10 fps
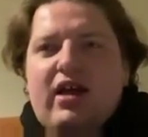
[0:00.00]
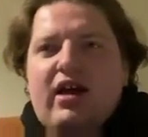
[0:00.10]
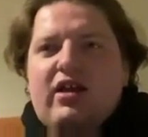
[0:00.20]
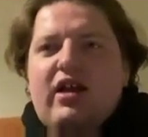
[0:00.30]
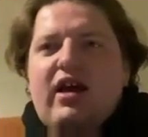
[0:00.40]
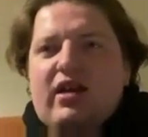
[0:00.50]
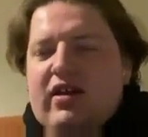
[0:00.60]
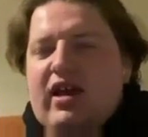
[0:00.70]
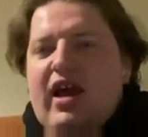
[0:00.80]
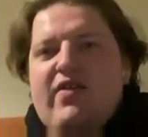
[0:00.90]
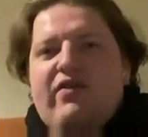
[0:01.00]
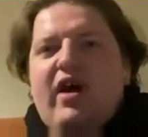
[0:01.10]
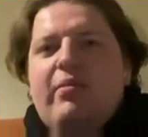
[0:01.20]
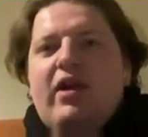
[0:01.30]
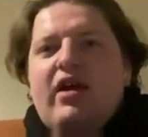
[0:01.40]
And you're like, yeah,
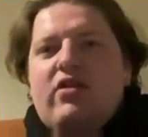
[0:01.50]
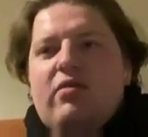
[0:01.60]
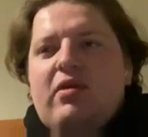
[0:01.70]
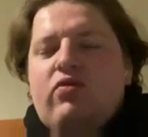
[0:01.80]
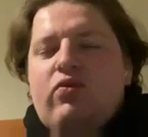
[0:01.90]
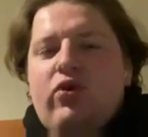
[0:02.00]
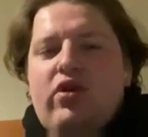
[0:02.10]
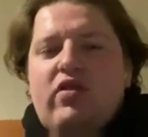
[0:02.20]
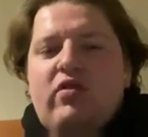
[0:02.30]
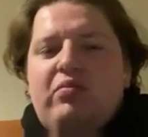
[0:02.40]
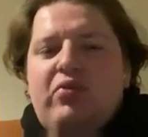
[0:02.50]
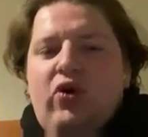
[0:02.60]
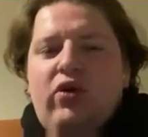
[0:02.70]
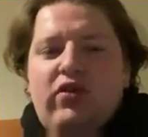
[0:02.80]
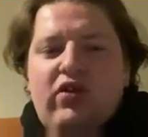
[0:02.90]
fair play to him. He's worked his
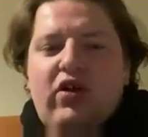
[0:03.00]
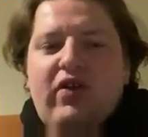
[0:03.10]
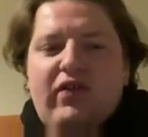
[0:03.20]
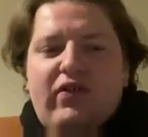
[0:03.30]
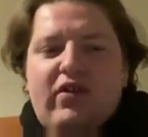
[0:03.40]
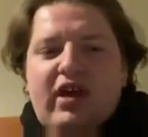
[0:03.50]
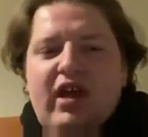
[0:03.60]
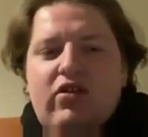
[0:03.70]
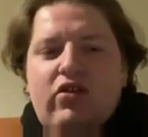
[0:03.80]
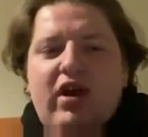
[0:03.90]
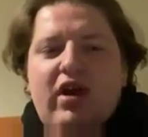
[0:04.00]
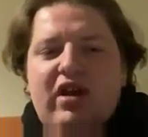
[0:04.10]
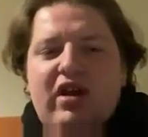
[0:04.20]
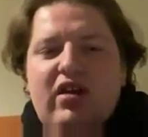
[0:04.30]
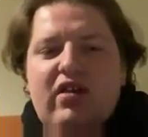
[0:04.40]
balls off to get to where
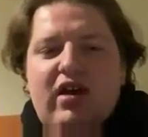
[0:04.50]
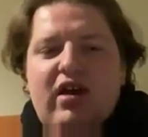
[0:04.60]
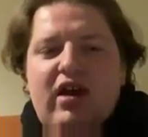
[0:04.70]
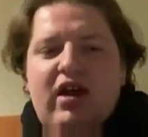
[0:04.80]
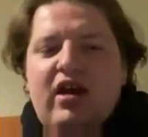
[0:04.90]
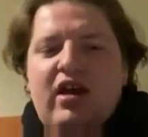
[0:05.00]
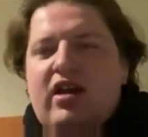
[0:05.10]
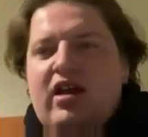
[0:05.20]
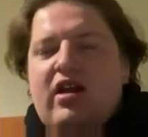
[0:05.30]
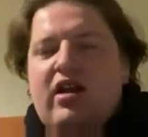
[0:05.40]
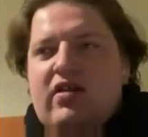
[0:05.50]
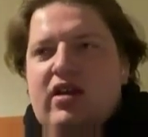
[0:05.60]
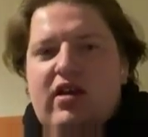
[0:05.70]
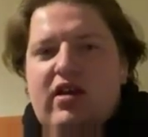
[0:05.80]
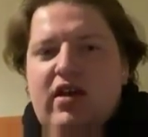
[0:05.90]
he is. And he's a
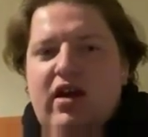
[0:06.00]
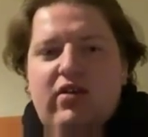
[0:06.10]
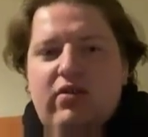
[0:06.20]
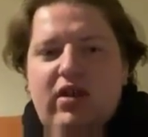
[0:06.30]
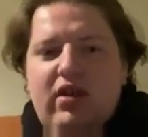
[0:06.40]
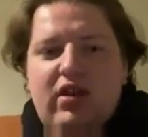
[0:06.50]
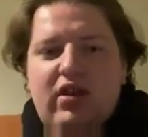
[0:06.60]
nice guy as well.